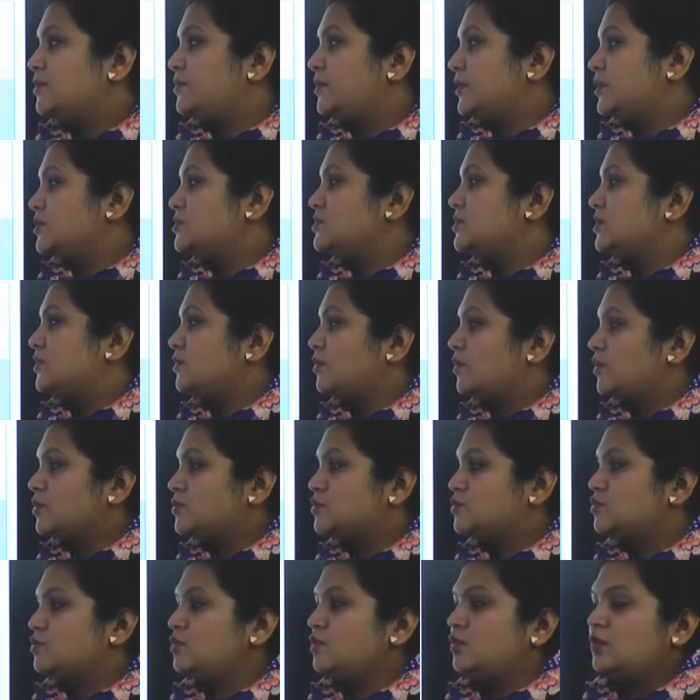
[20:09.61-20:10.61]
Because they
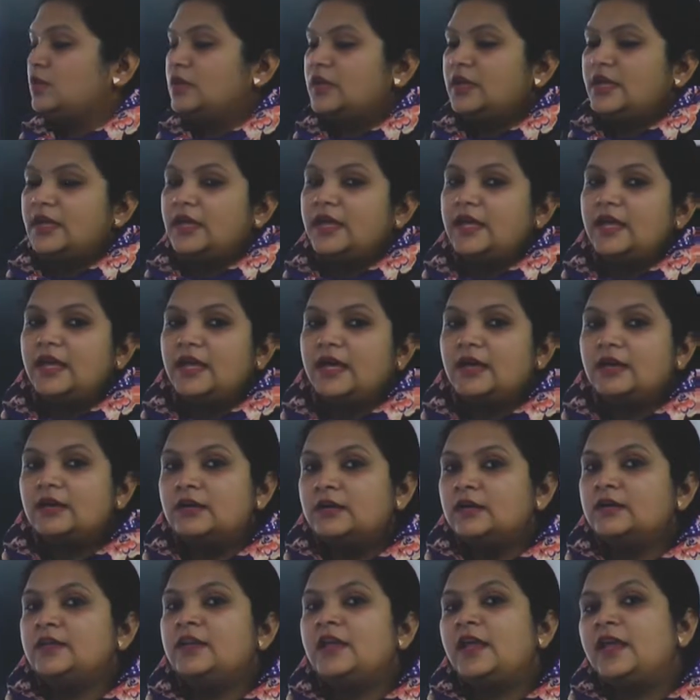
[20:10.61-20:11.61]
want to
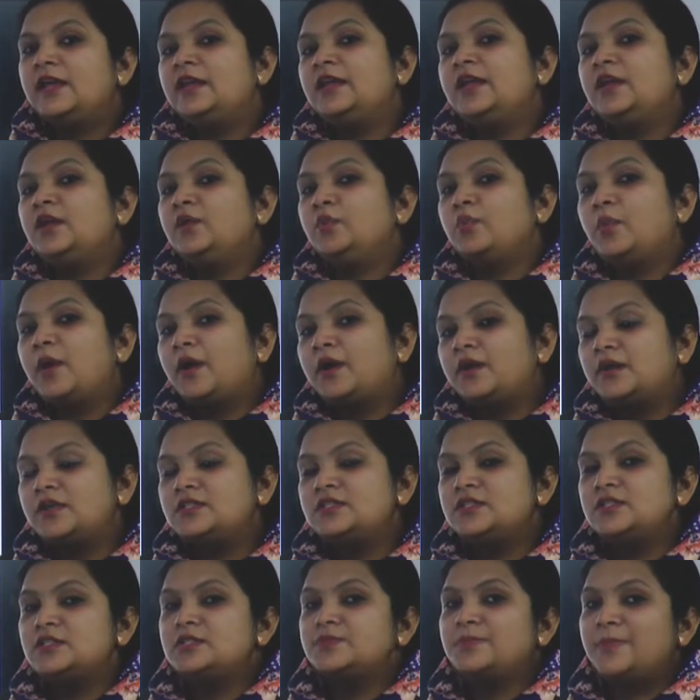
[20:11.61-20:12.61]
earn any
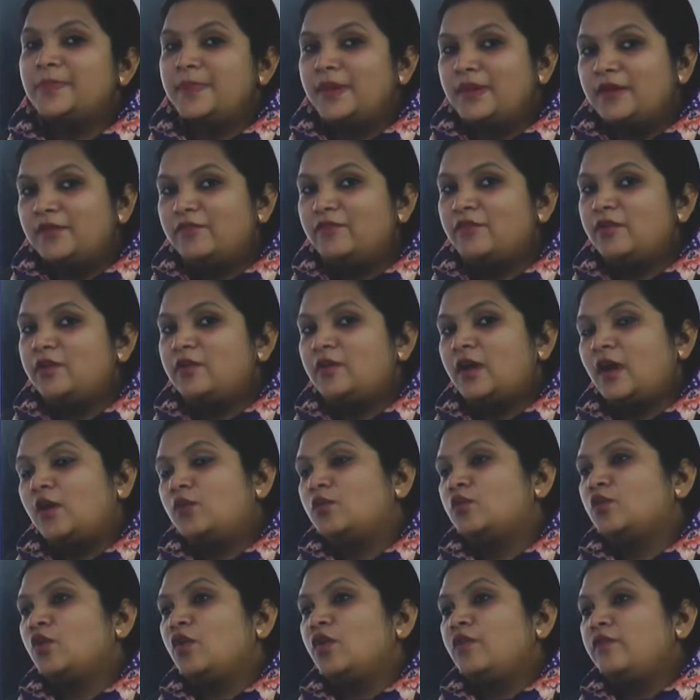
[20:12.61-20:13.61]
advantages benefit
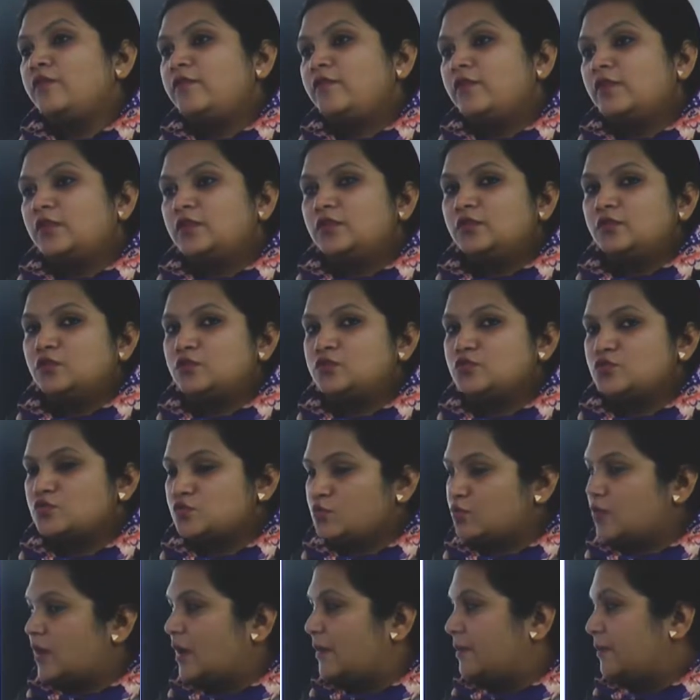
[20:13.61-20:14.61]
out of those
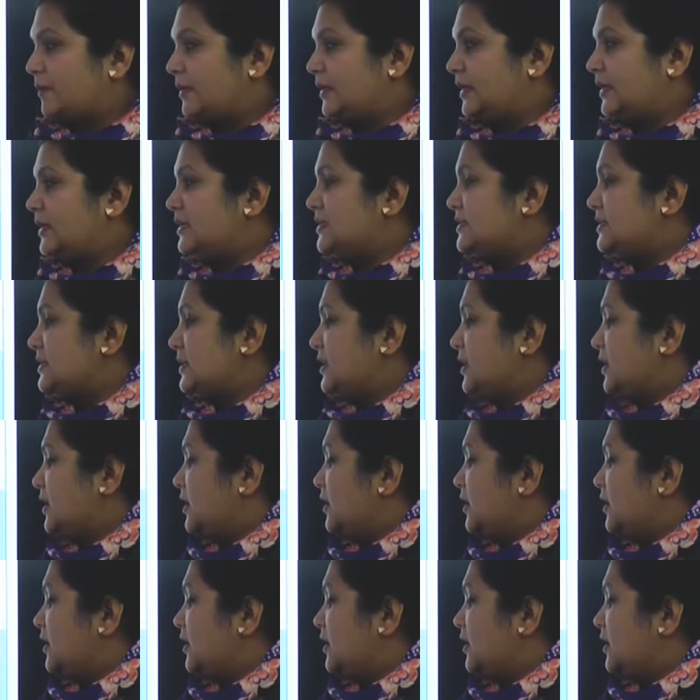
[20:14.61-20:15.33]
two companies.